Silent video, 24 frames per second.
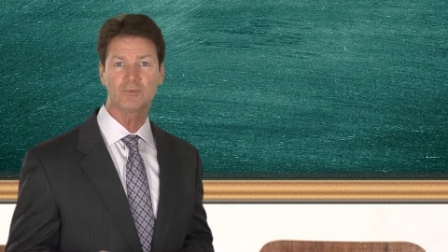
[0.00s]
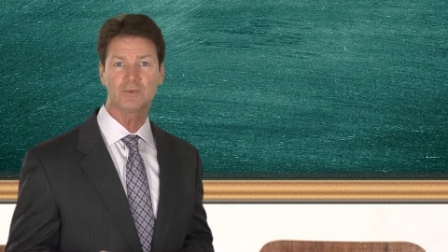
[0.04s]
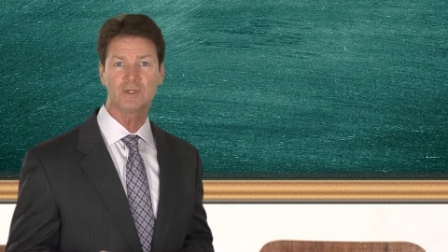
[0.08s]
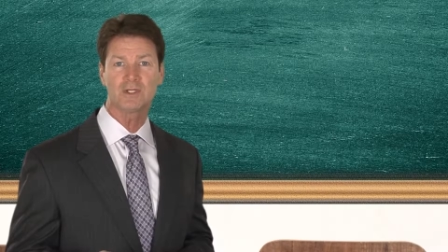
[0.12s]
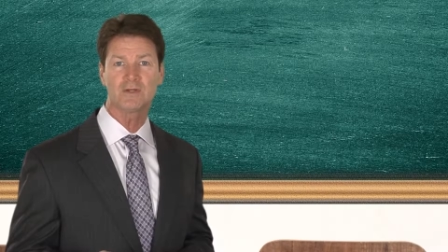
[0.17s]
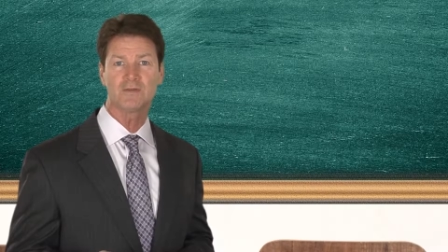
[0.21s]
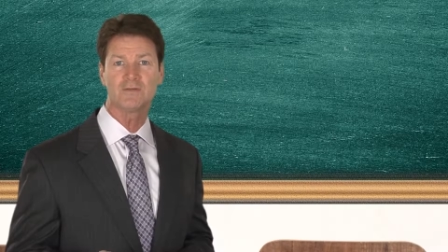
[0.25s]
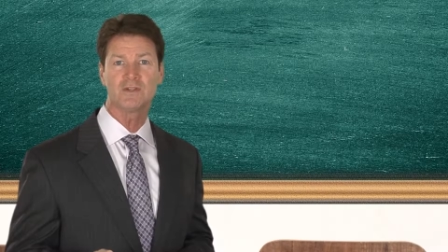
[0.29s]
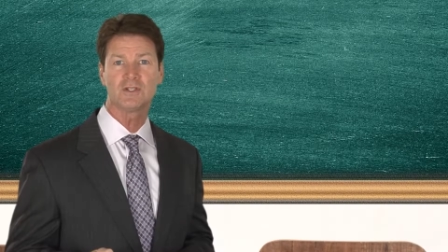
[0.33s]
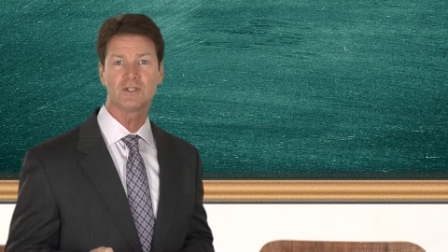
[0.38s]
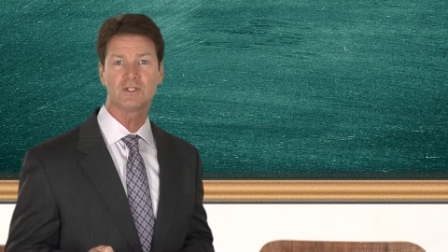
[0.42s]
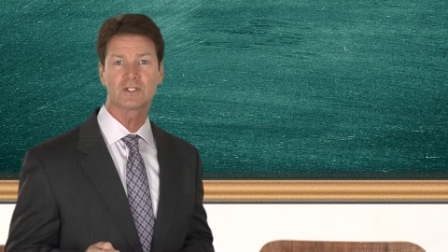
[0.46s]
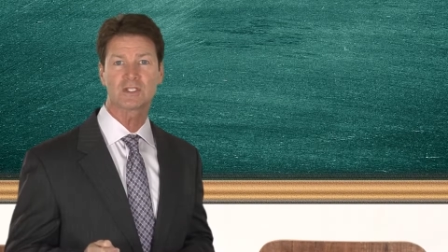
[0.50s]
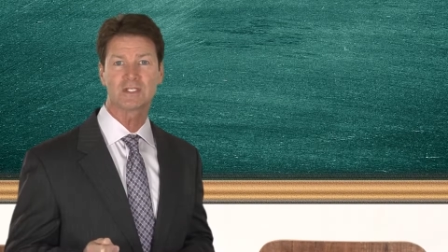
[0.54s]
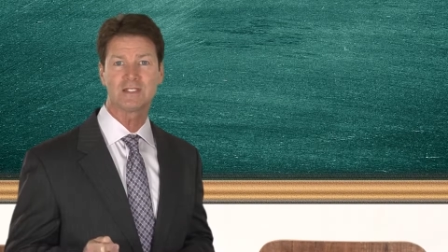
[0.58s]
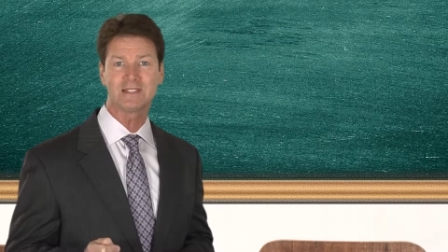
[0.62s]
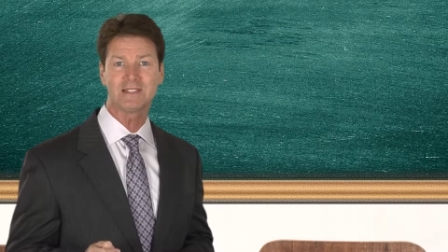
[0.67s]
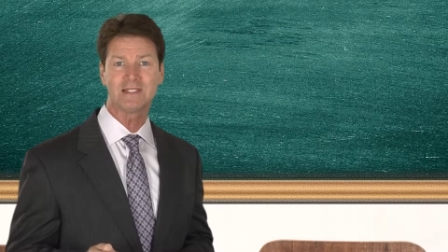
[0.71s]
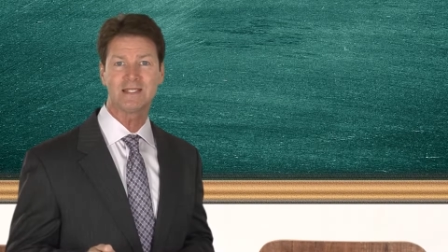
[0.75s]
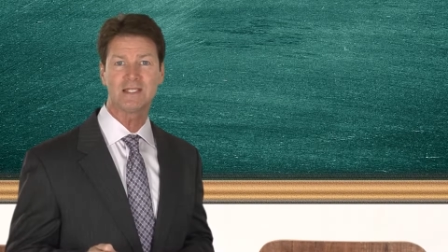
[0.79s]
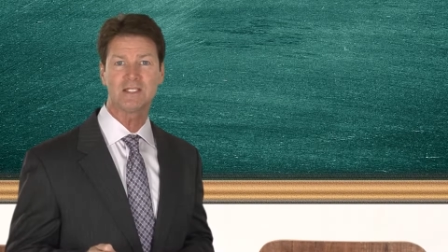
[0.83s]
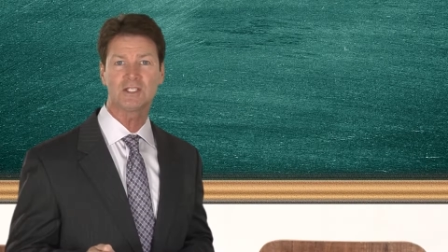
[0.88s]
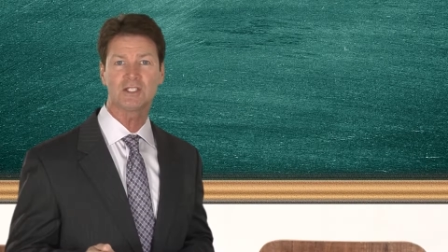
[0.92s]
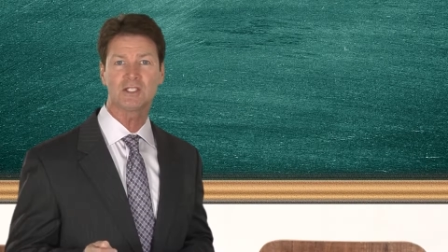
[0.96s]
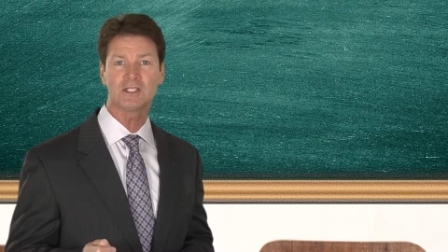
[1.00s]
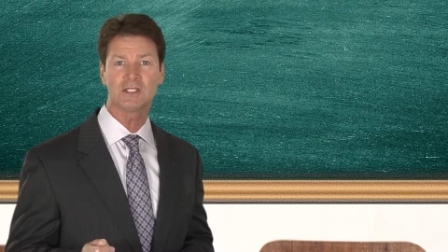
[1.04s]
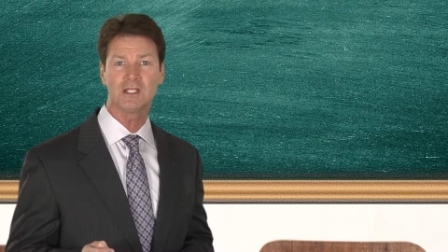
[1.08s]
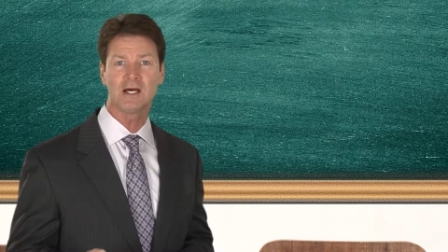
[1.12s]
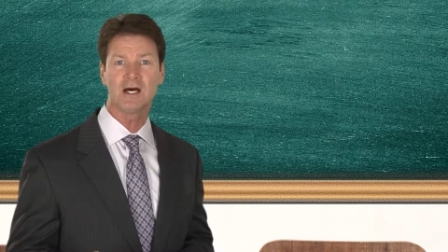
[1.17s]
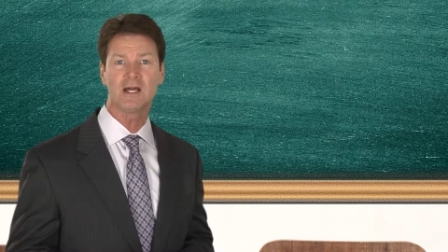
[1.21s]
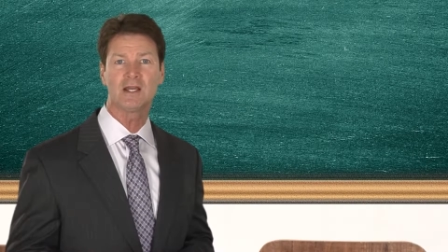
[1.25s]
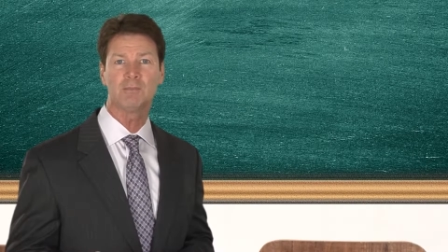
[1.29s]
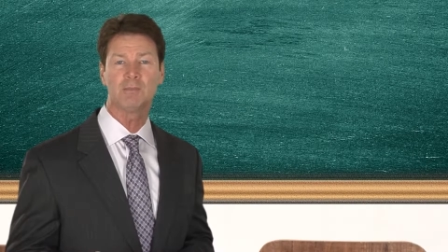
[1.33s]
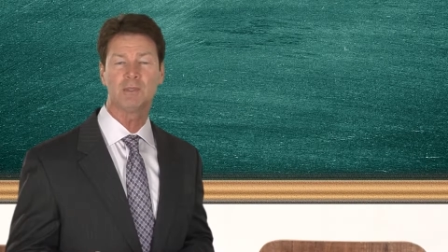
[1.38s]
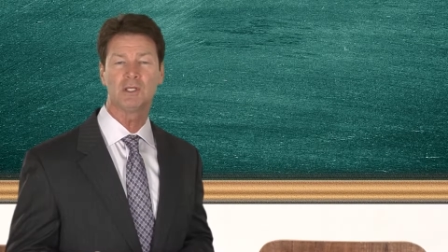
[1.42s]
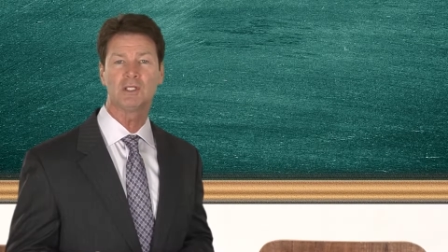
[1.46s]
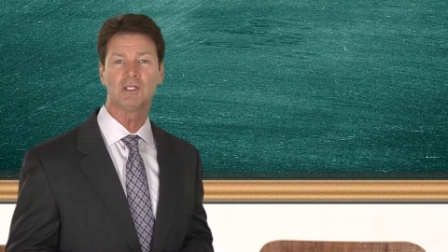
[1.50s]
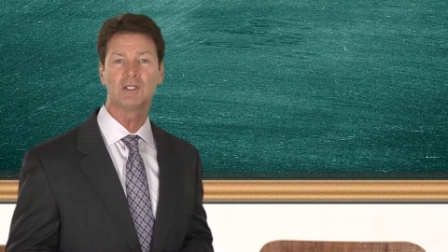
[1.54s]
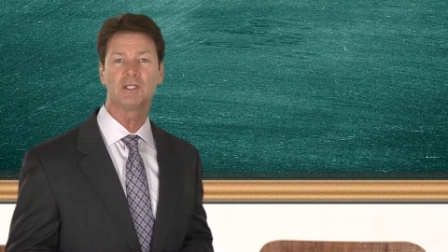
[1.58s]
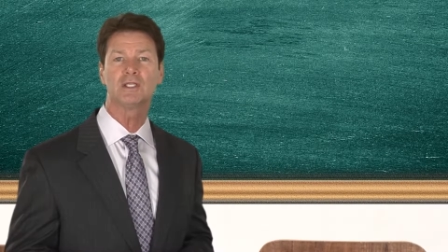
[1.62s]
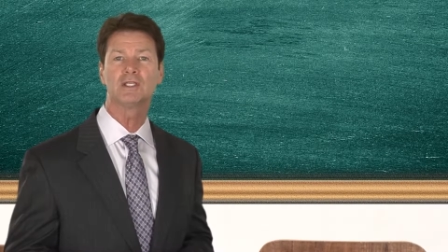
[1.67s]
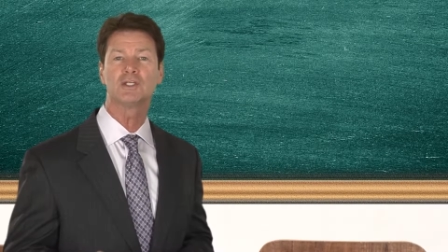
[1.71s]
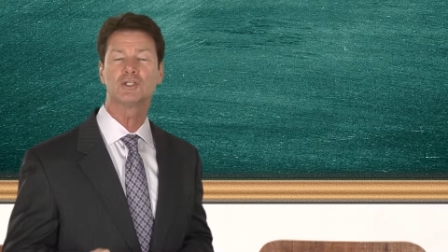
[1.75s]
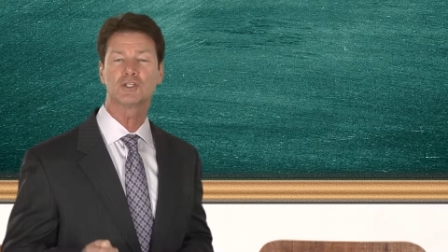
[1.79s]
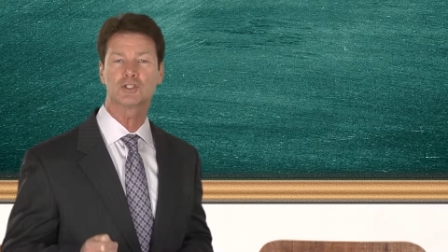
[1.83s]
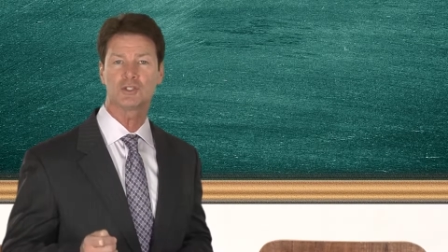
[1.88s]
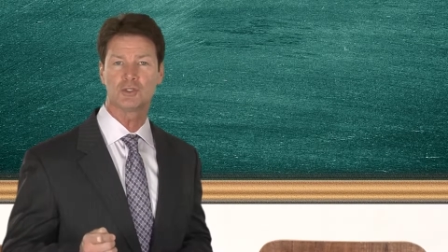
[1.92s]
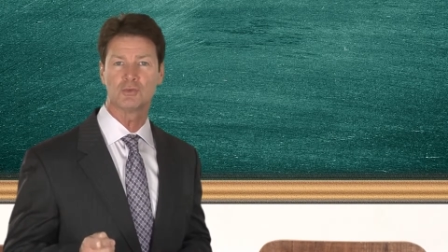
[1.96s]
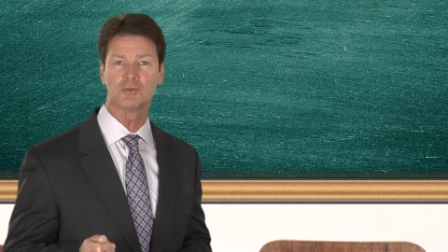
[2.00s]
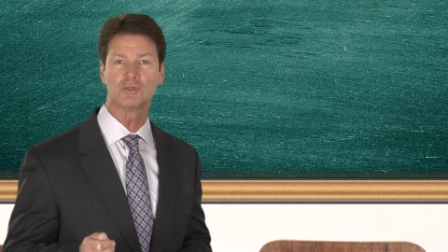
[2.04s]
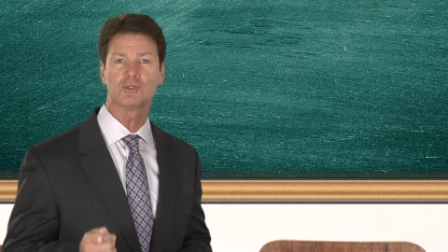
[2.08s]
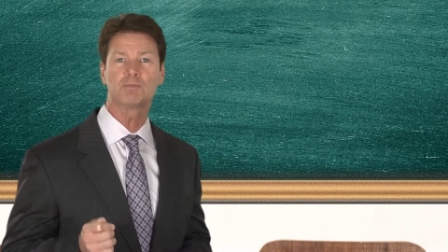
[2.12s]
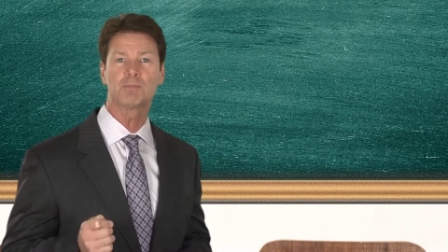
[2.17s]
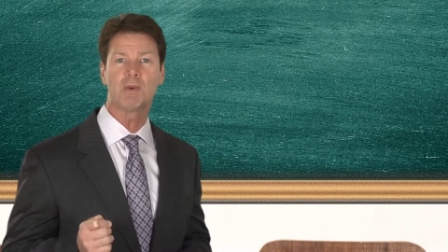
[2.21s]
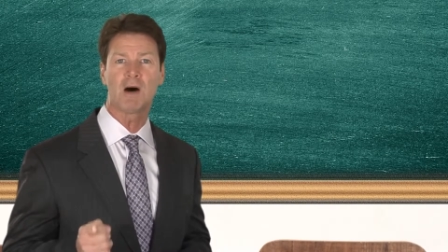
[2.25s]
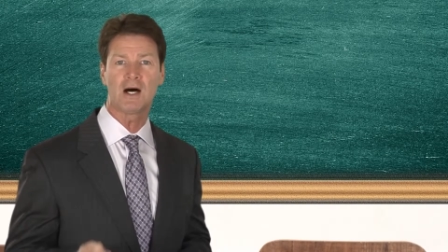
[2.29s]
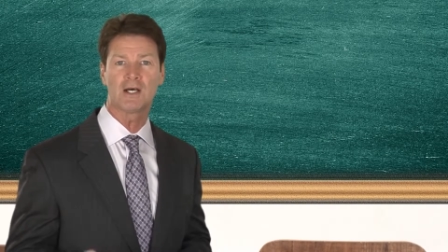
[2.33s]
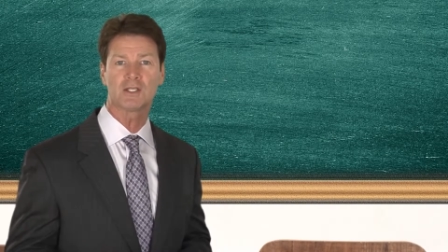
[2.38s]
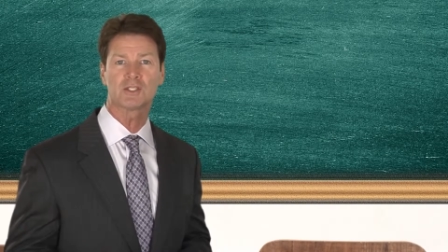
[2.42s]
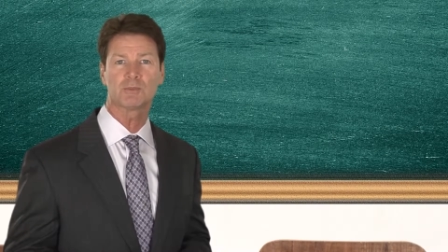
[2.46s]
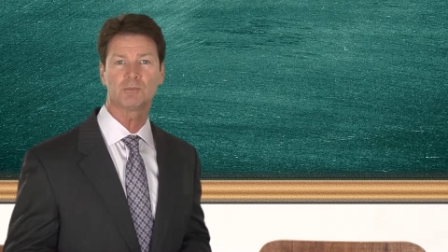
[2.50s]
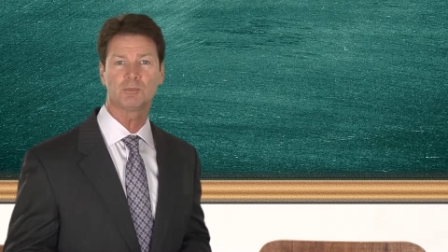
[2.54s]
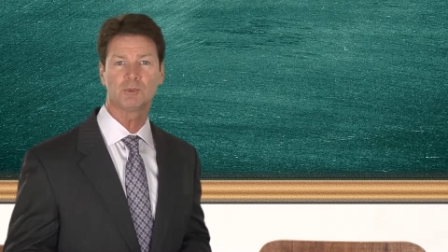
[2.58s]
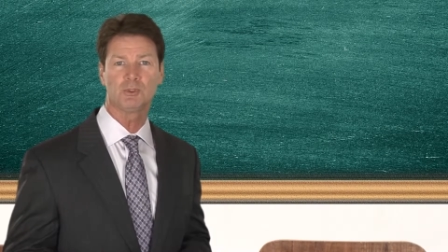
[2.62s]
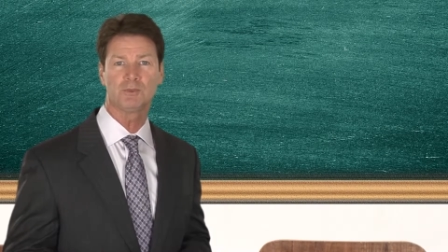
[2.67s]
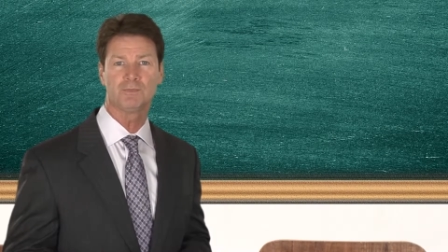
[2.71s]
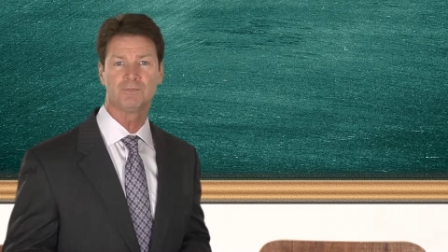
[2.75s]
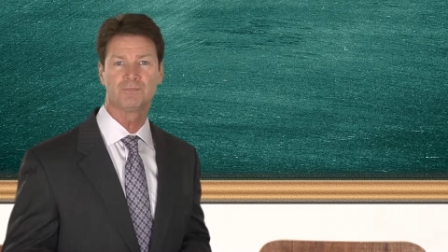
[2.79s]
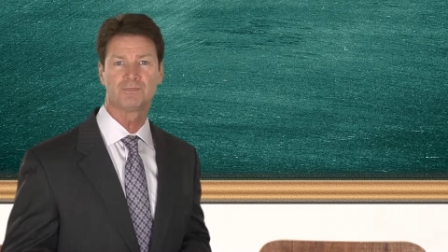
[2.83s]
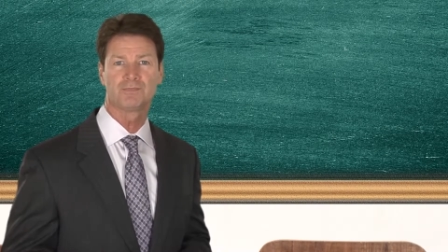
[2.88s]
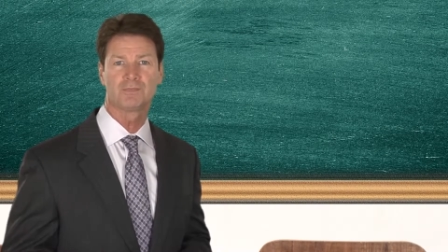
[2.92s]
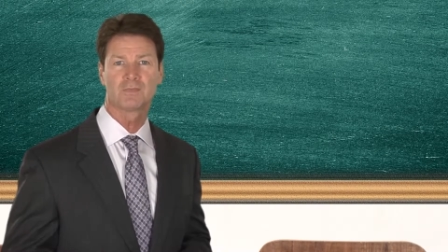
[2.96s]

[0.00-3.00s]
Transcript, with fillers: rid of this contingent liability as soon as possible.